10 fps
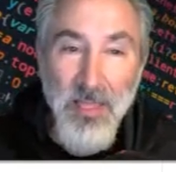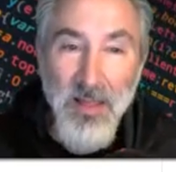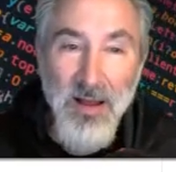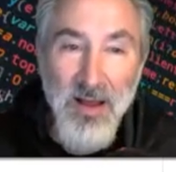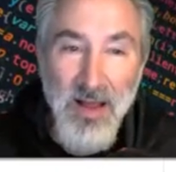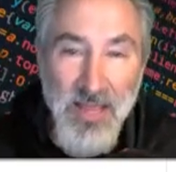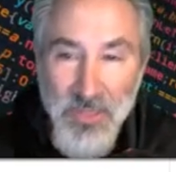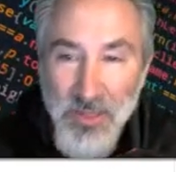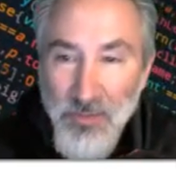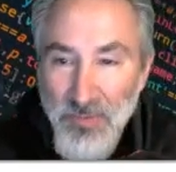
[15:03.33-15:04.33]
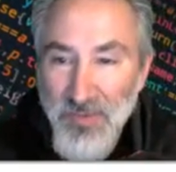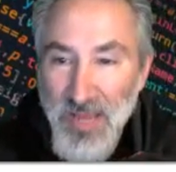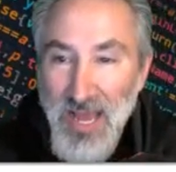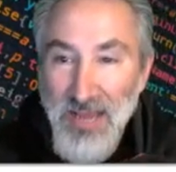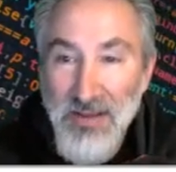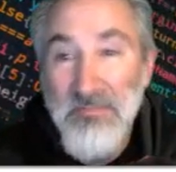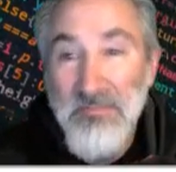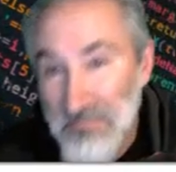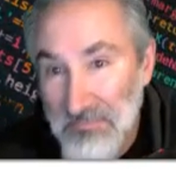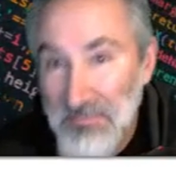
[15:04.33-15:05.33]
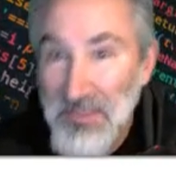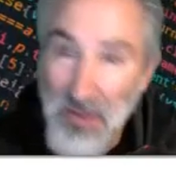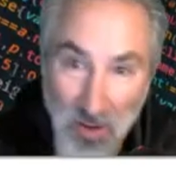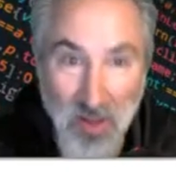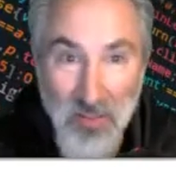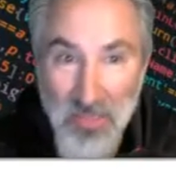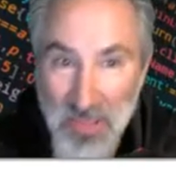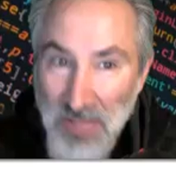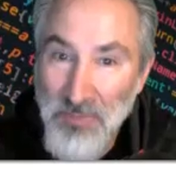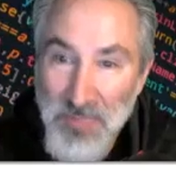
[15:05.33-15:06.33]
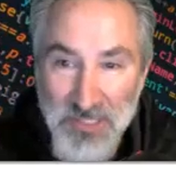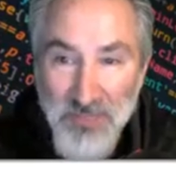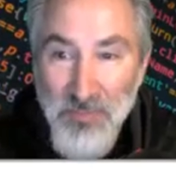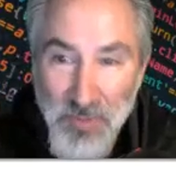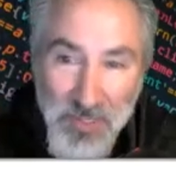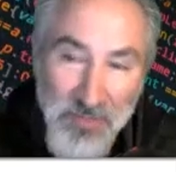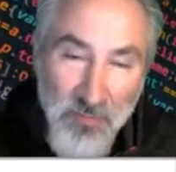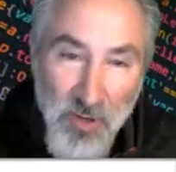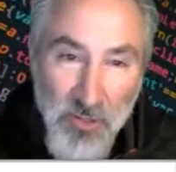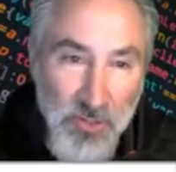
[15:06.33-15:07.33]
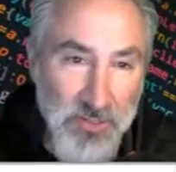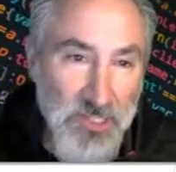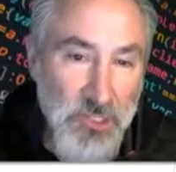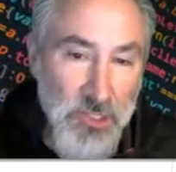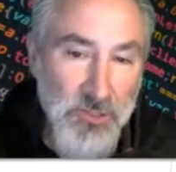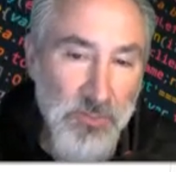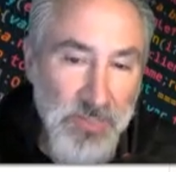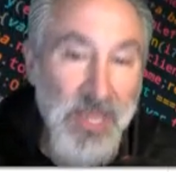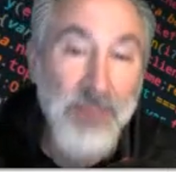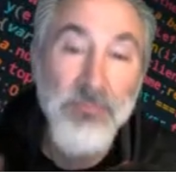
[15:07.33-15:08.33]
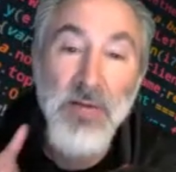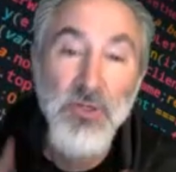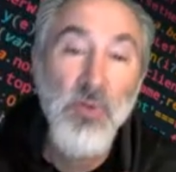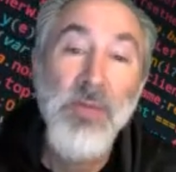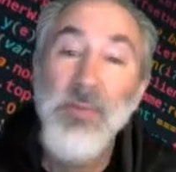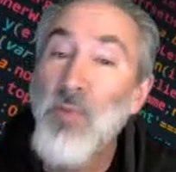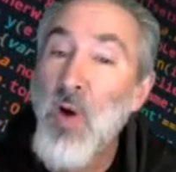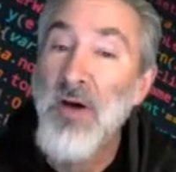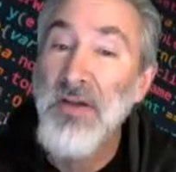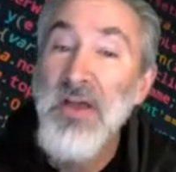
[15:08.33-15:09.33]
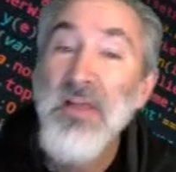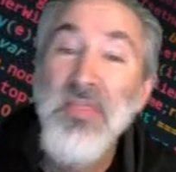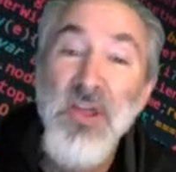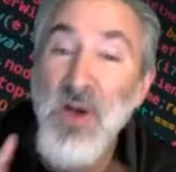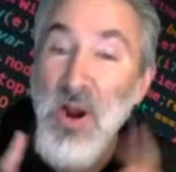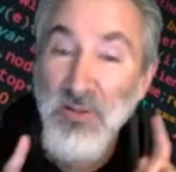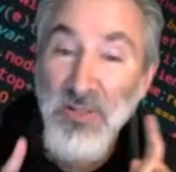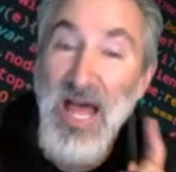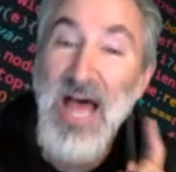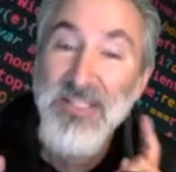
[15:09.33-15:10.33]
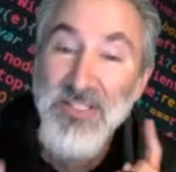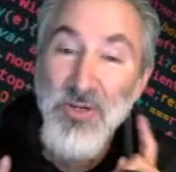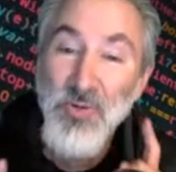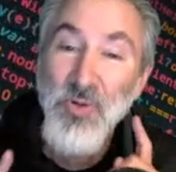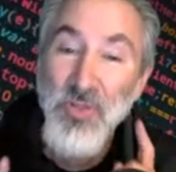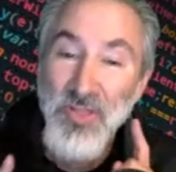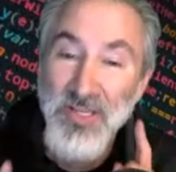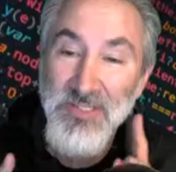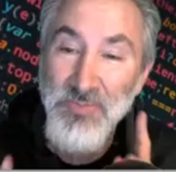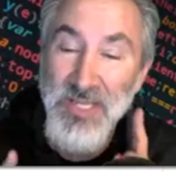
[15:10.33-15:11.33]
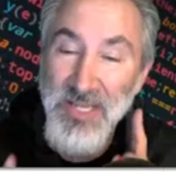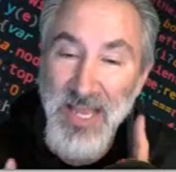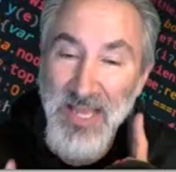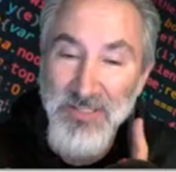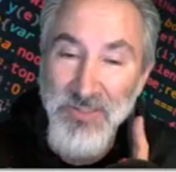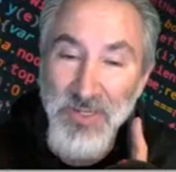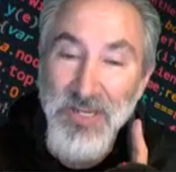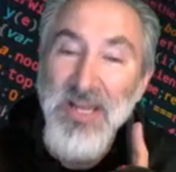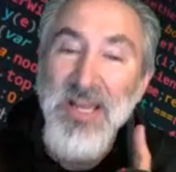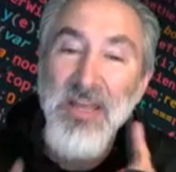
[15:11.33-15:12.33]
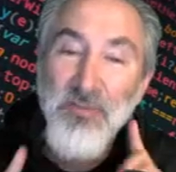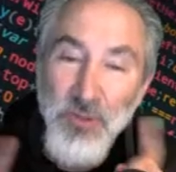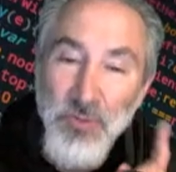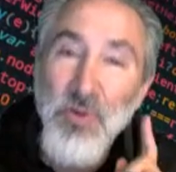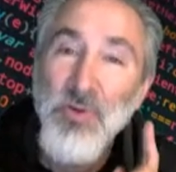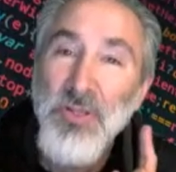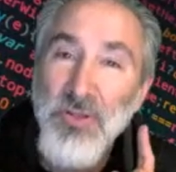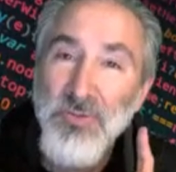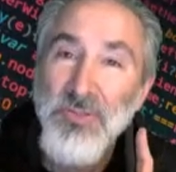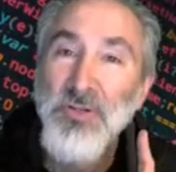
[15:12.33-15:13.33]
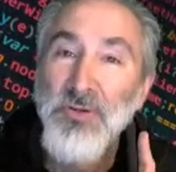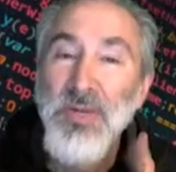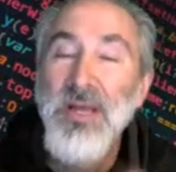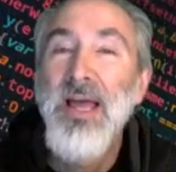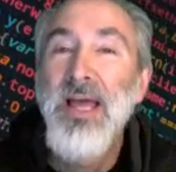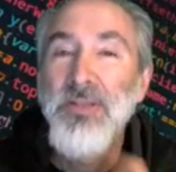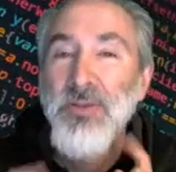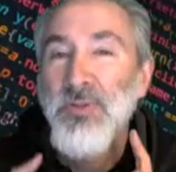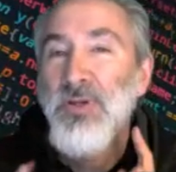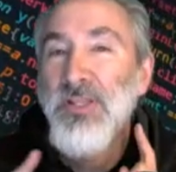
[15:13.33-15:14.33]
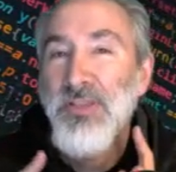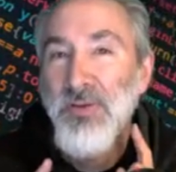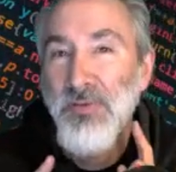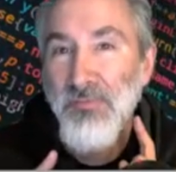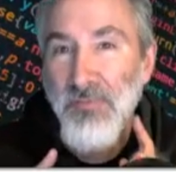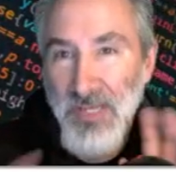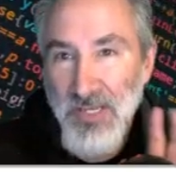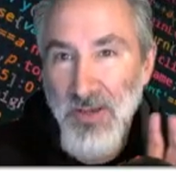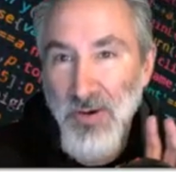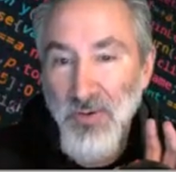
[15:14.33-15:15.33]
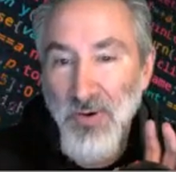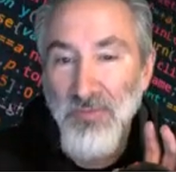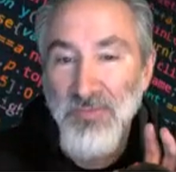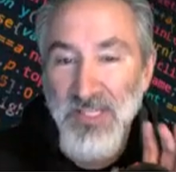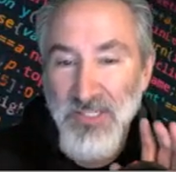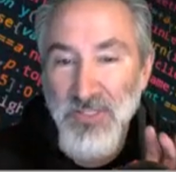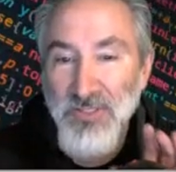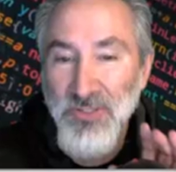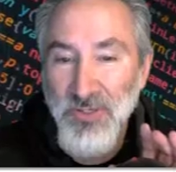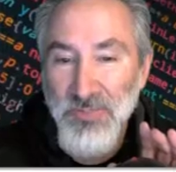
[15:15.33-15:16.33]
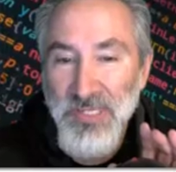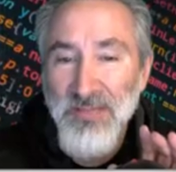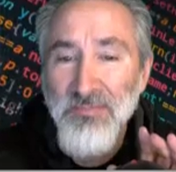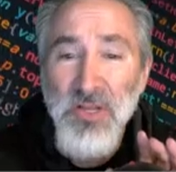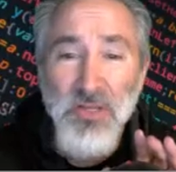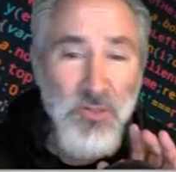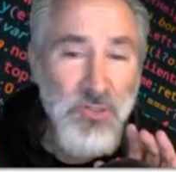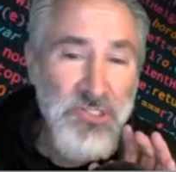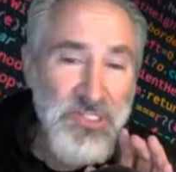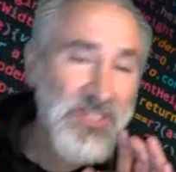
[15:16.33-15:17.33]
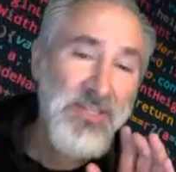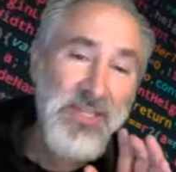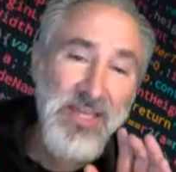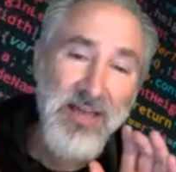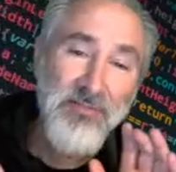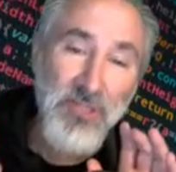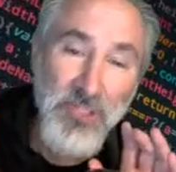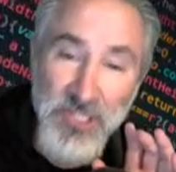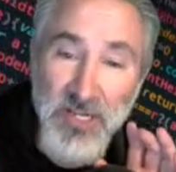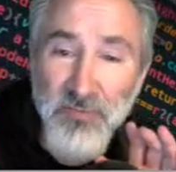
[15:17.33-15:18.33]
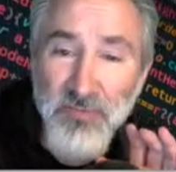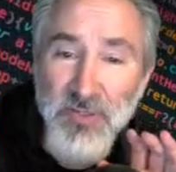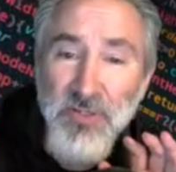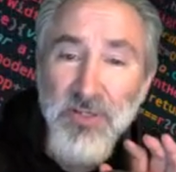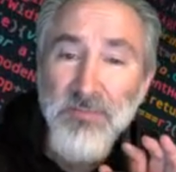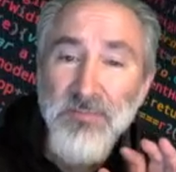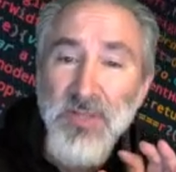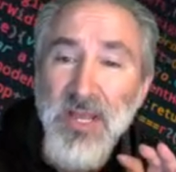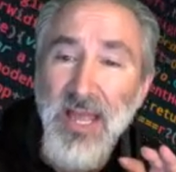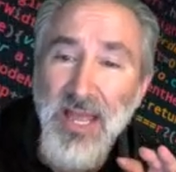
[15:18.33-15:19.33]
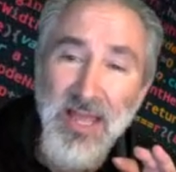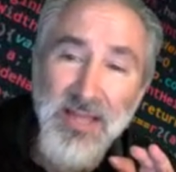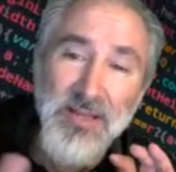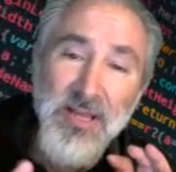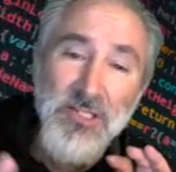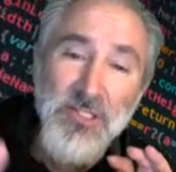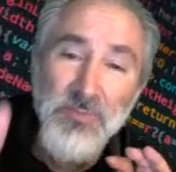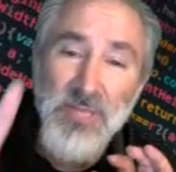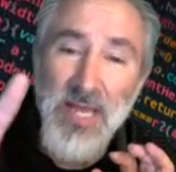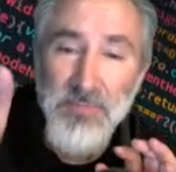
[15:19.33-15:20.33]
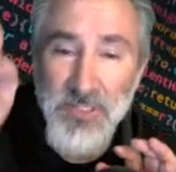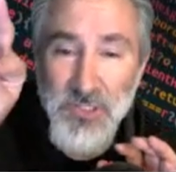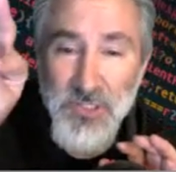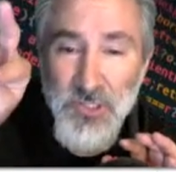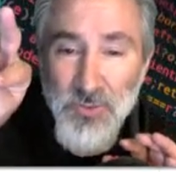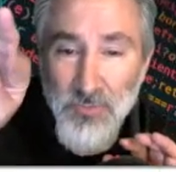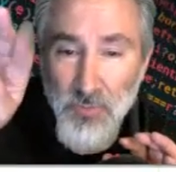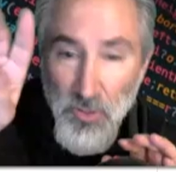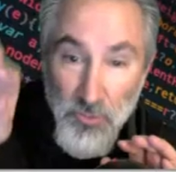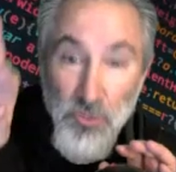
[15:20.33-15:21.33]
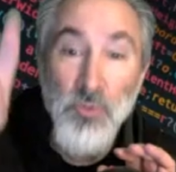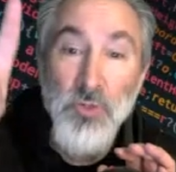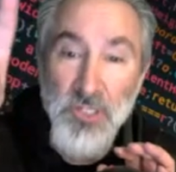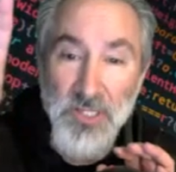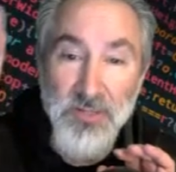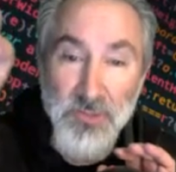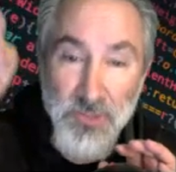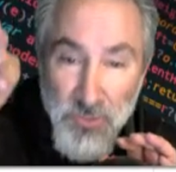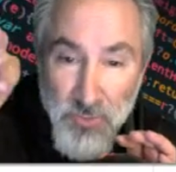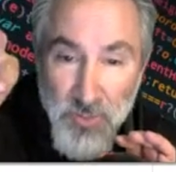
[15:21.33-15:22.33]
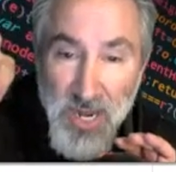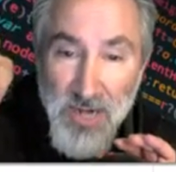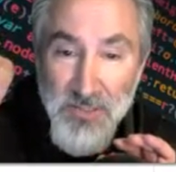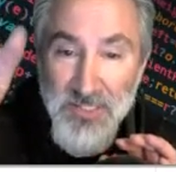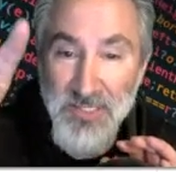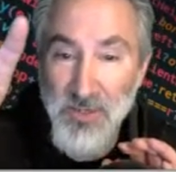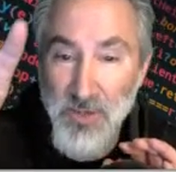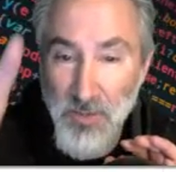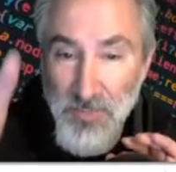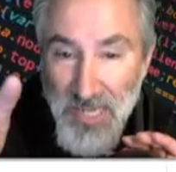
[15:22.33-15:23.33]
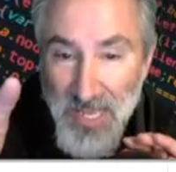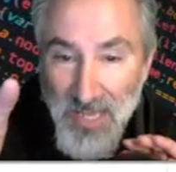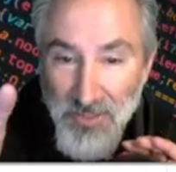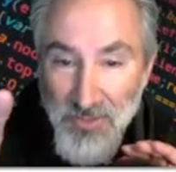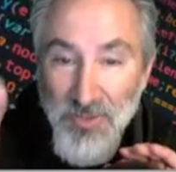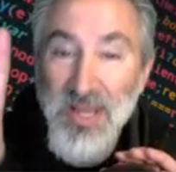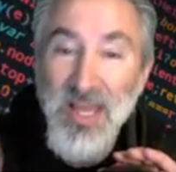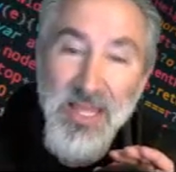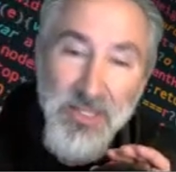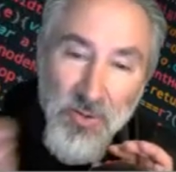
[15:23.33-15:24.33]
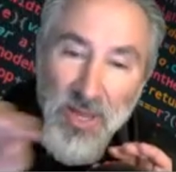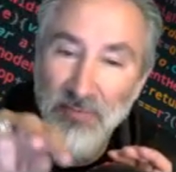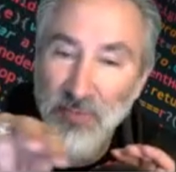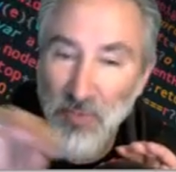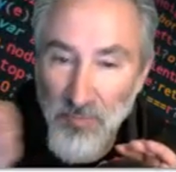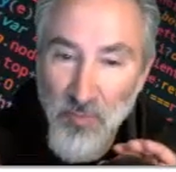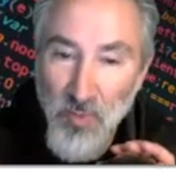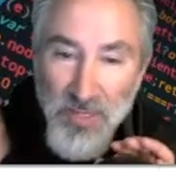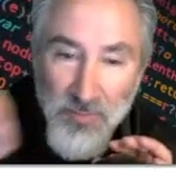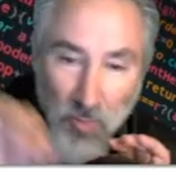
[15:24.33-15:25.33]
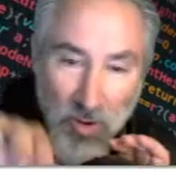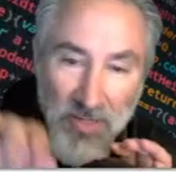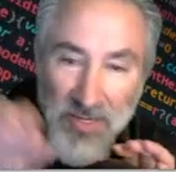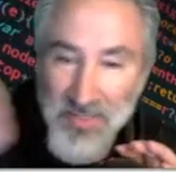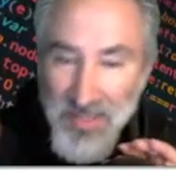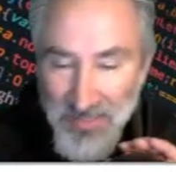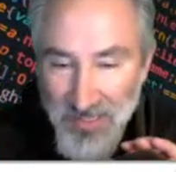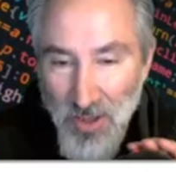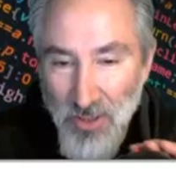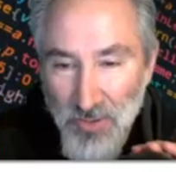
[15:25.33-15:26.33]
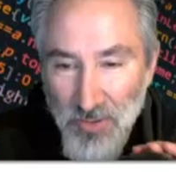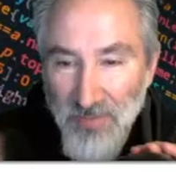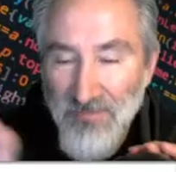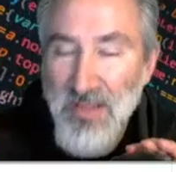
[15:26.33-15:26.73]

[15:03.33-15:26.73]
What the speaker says: I think we've got all the elements of a pretty fun little digital derby game. Now, don't get me wrong. There are lots of cool things we could add to it. If you go to YouTube and you look at the video of digital derby, you'll see that they have a shifter, and sometimes usually there's two cars that are coming at you, and you have to avoid one and then the other.